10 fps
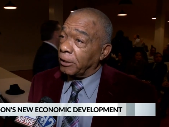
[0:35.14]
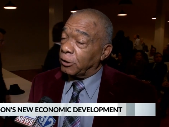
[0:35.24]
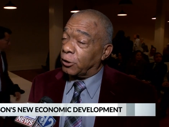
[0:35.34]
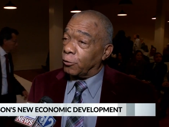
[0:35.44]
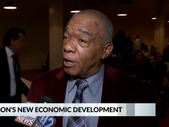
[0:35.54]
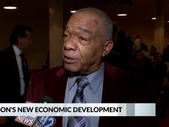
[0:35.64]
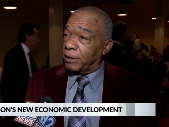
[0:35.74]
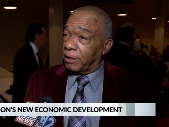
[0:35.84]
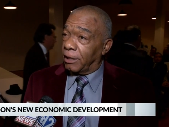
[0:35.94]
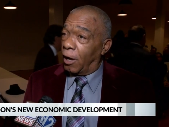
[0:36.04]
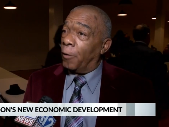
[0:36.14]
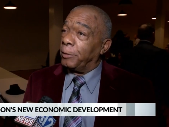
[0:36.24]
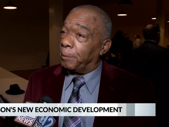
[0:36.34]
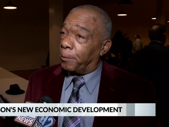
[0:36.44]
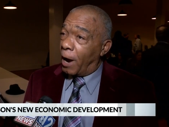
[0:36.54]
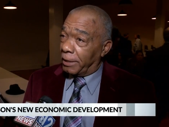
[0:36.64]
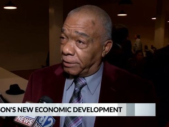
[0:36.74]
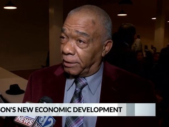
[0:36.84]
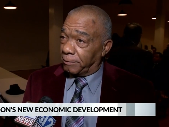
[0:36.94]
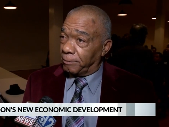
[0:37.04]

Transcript: construction on the project.